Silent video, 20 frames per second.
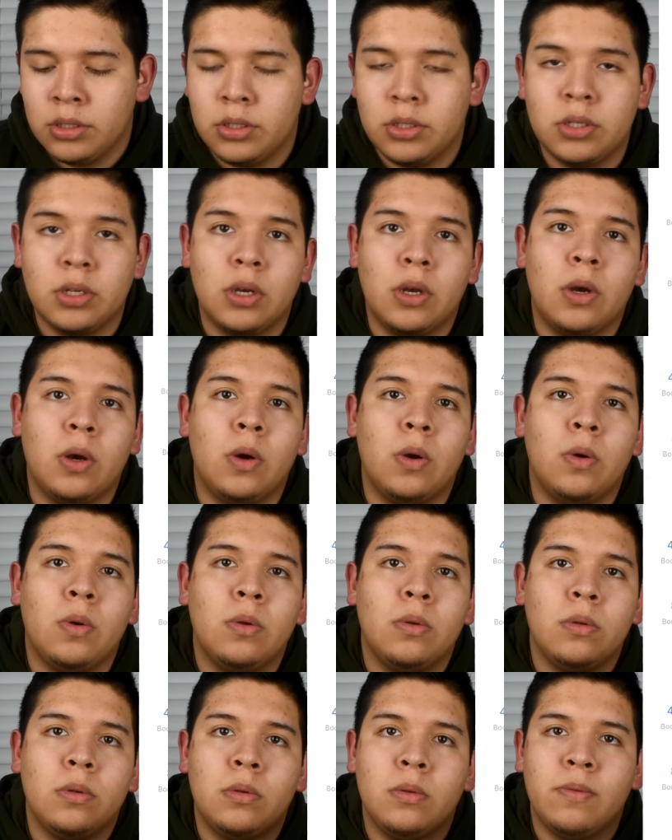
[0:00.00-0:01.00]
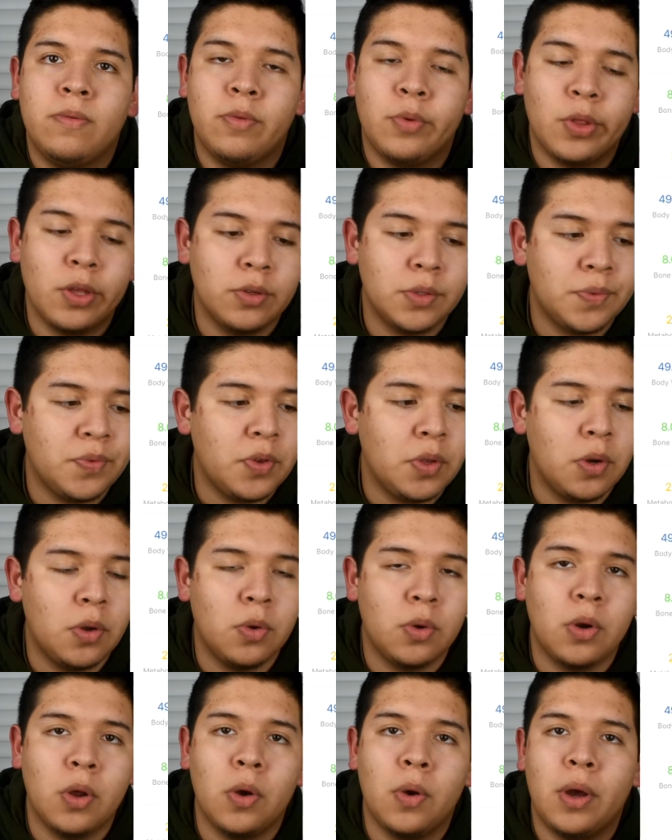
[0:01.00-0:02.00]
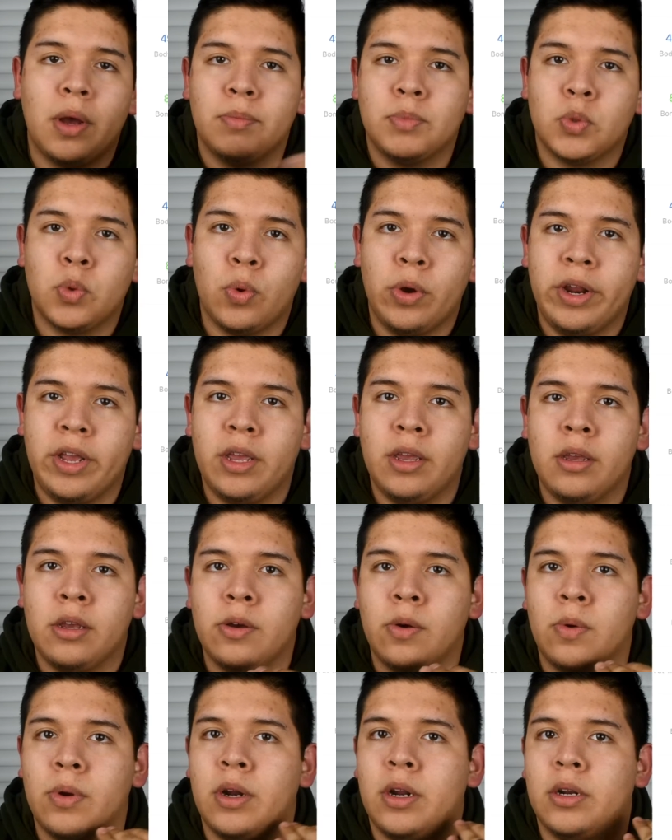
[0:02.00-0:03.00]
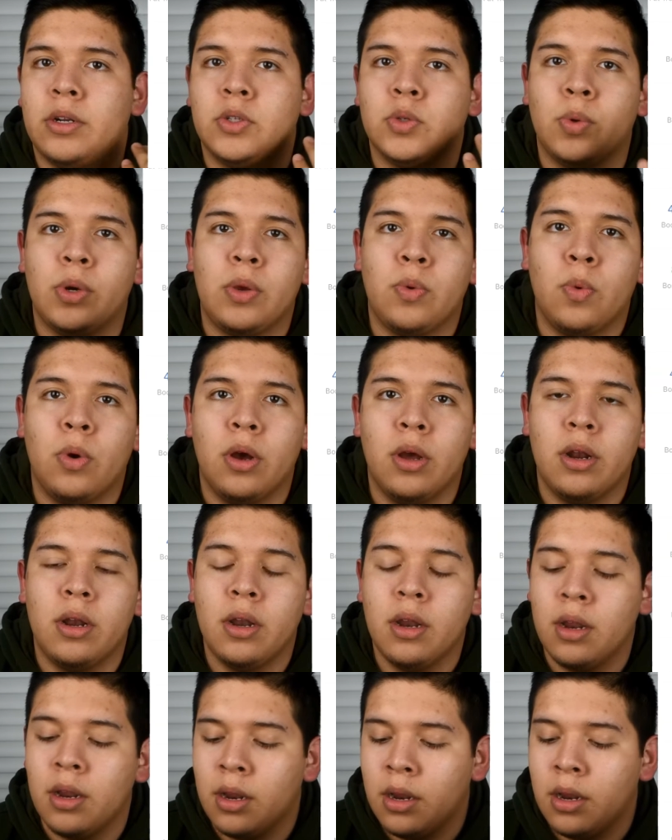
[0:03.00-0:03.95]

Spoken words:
So for those of you who don't know, I'm 20, going on to 21.